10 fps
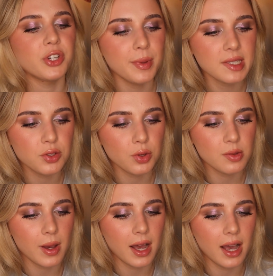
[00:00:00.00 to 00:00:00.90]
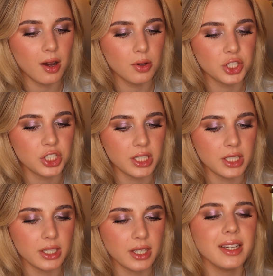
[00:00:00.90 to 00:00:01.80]
Well, she basically talks about how
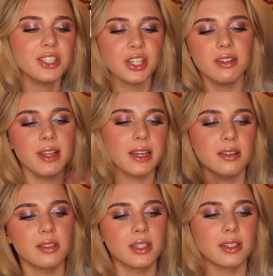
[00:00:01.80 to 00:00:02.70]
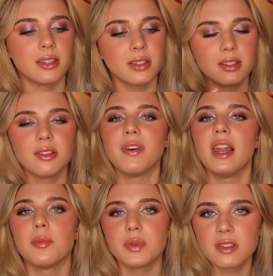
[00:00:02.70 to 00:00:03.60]
she kind of, like,
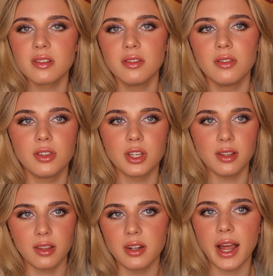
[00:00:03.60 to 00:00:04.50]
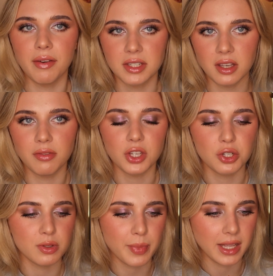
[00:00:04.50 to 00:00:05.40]
develops the narrative that
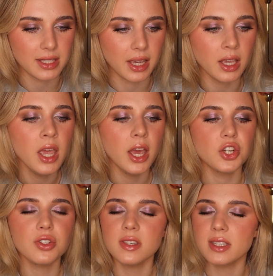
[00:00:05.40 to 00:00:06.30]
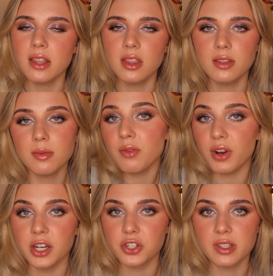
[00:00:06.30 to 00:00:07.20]
she was painting. And she also said something
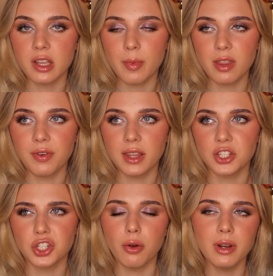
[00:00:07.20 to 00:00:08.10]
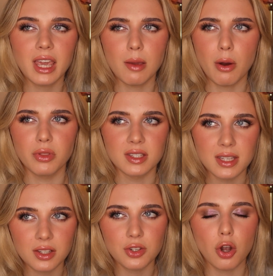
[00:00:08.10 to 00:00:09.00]
very interesting about the fact that she only came out with this
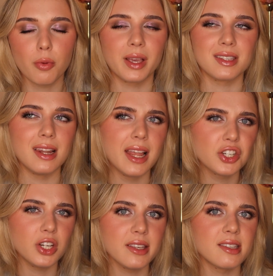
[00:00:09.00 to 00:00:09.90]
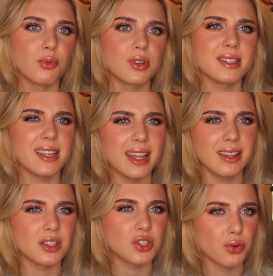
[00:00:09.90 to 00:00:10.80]
TikTok because allegedly someone was
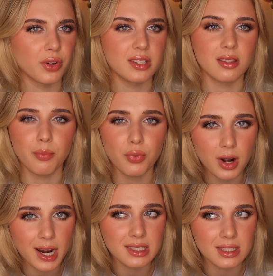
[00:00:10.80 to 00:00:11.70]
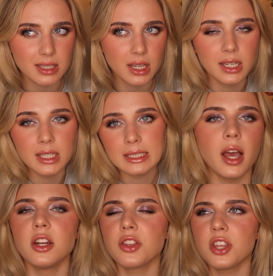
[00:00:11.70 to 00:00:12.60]
selling the story to the press.
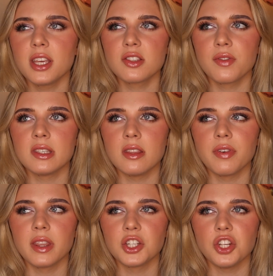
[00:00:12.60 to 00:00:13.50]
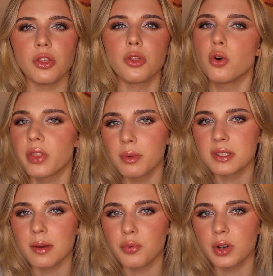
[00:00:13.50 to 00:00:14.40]
Another thing is obviously the fact that she thought they were
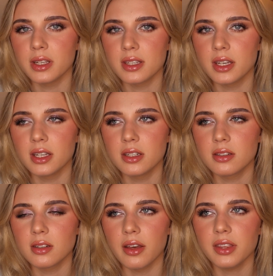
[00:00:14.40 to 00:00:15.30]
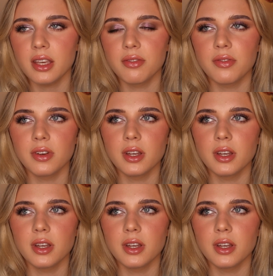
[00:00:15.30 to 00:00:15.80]
separated. I think if...